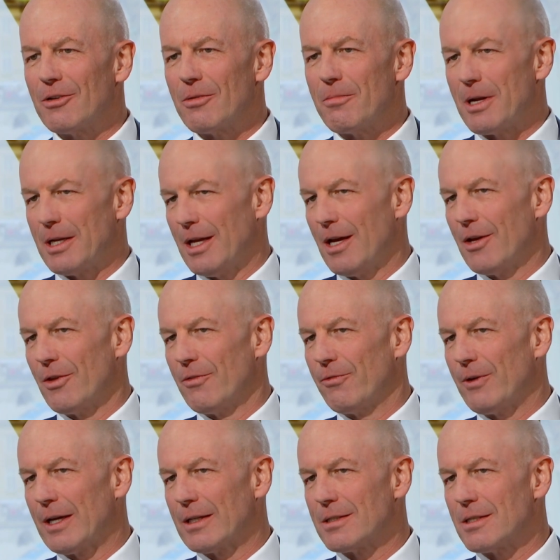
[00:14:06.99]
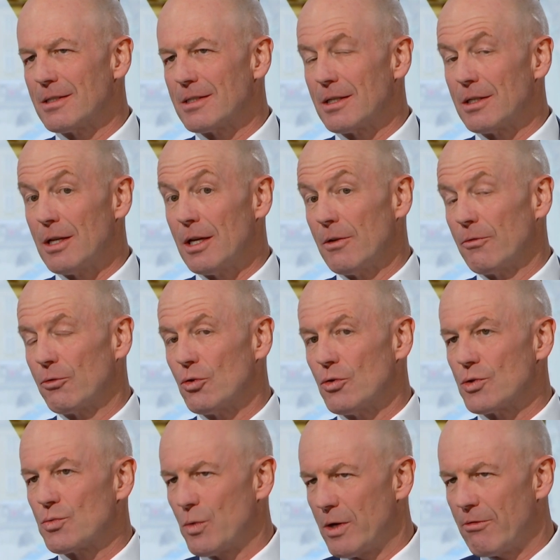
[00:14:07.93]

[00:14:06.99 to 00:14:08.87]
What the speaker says: There are many other factors, and of course,